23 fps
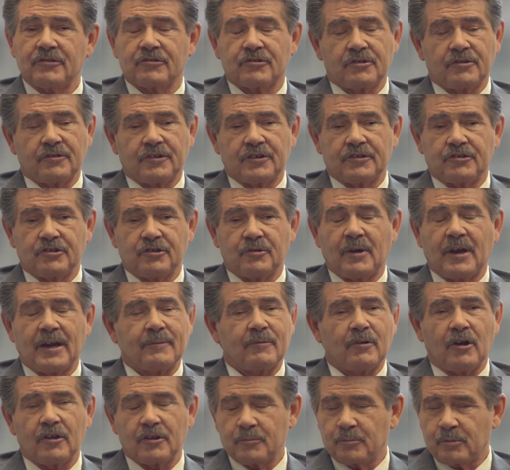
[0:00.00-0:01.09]
sure that you have
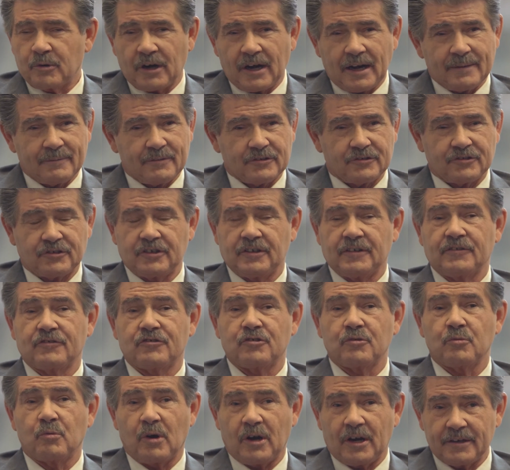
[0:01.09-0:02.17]
all the privacy that
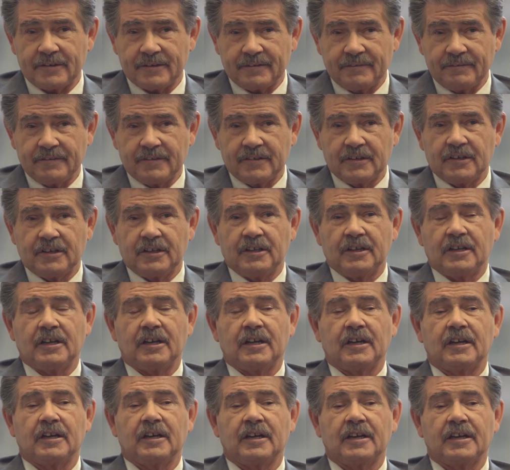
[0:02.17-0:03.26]
you want,
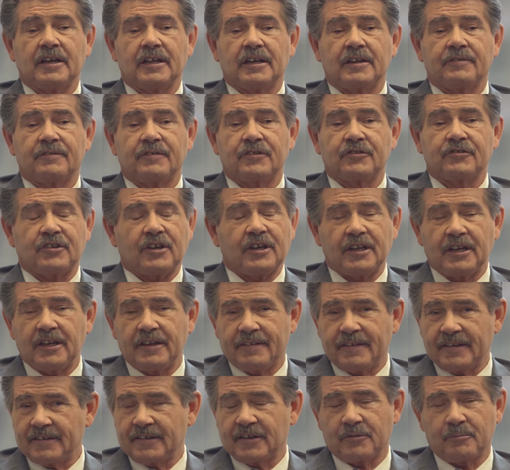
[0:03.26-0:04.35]
and if there's
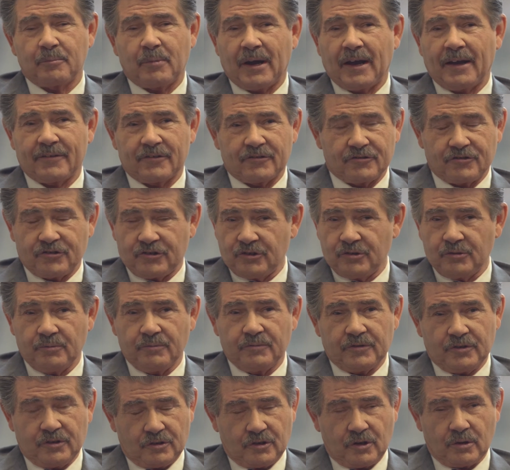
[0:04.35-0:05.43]
anything that bothers you,
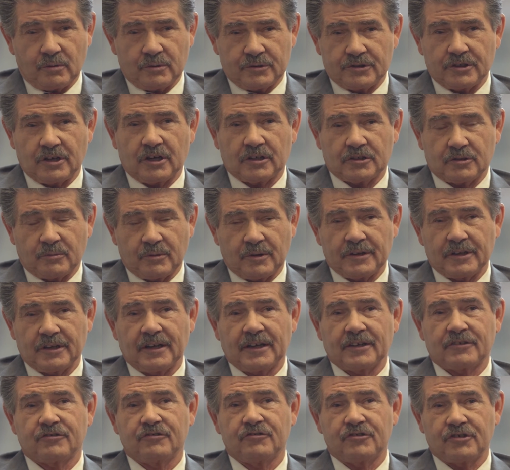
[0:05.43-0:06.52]
you go and talk to one of the
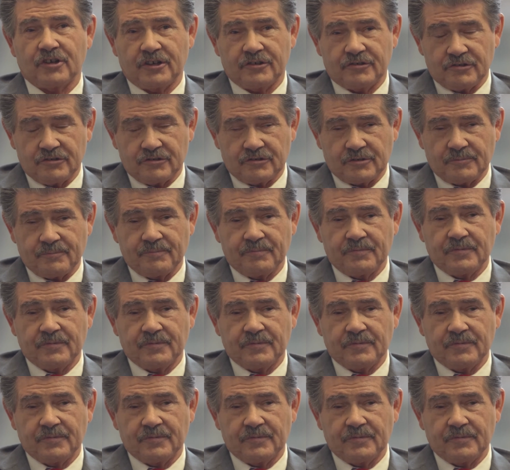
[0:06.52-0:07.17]
election judges.